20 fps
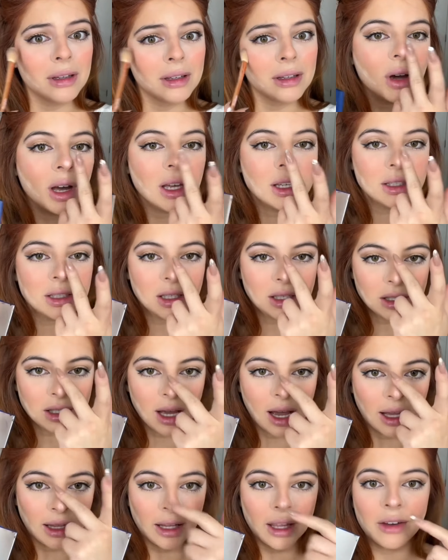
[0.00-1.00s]
Guys, this
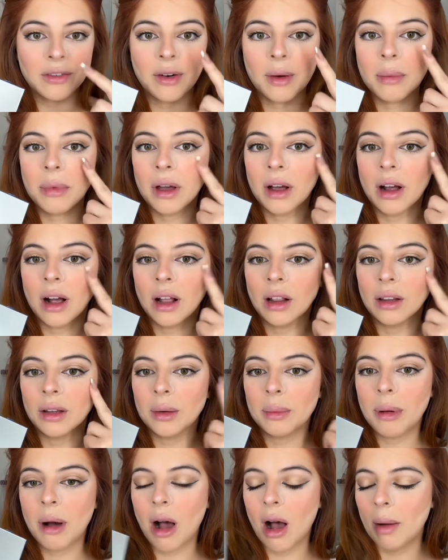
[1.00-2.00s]
highlight from the
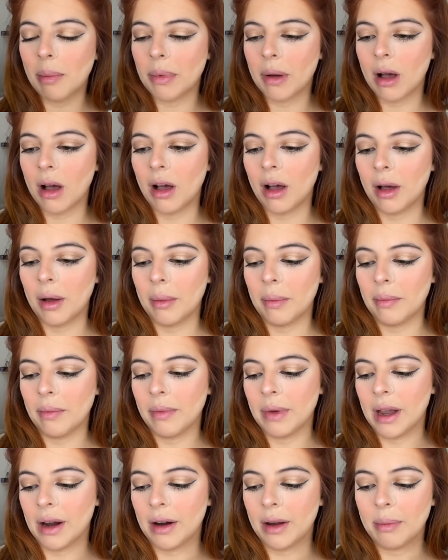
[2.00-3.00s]
ColourPop
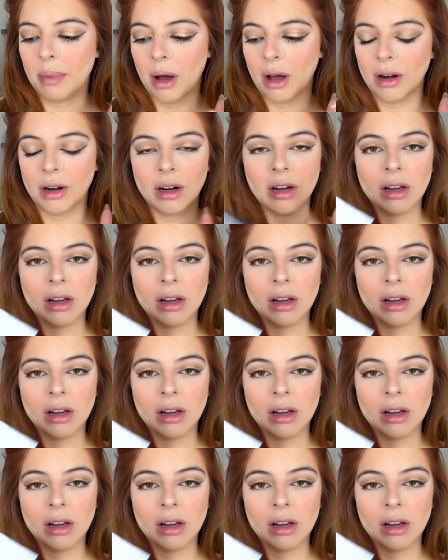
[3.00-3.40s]
Harry Potter